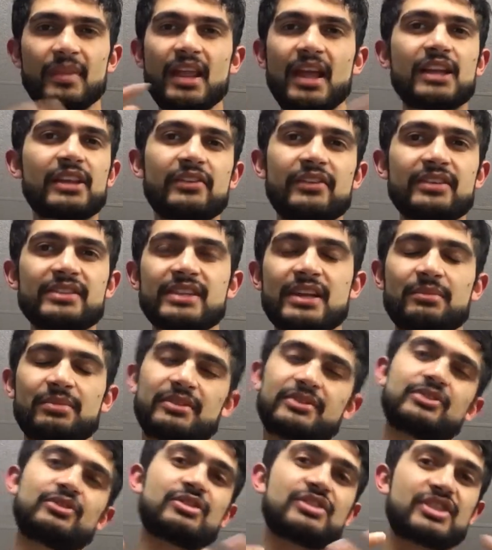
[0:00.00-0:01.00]
I'll give you an example.
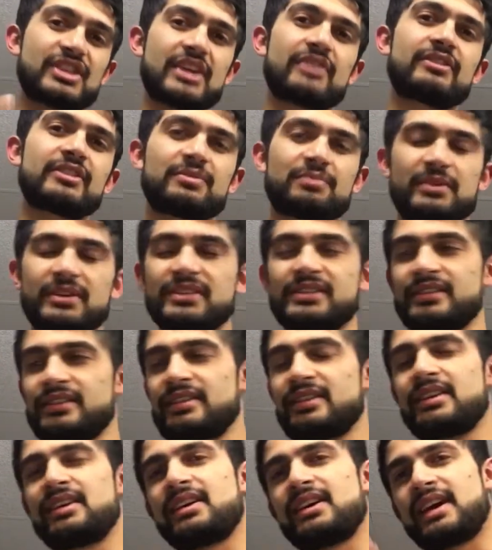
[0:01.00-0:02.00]
So, a generous person.
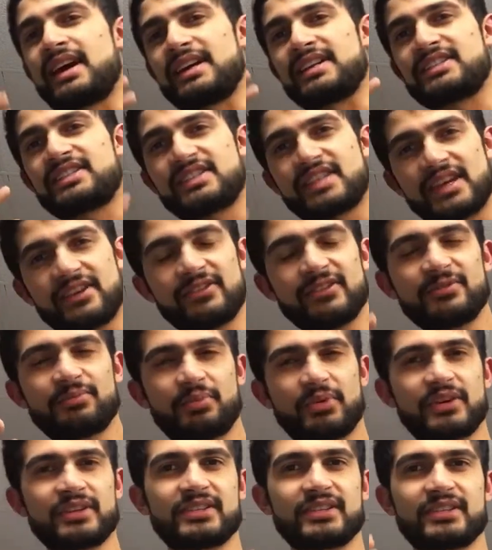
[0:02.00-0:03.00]
A generous
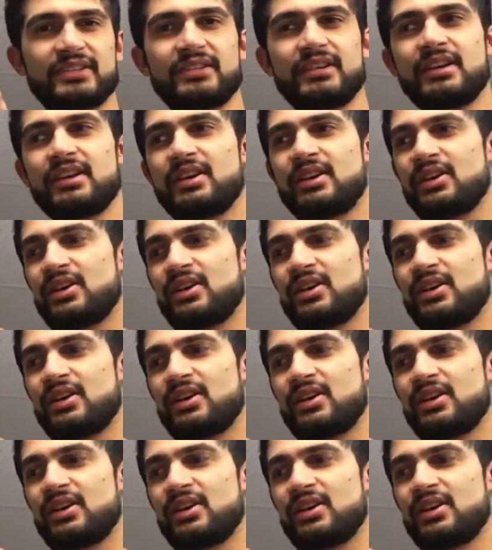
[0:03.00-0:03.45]
person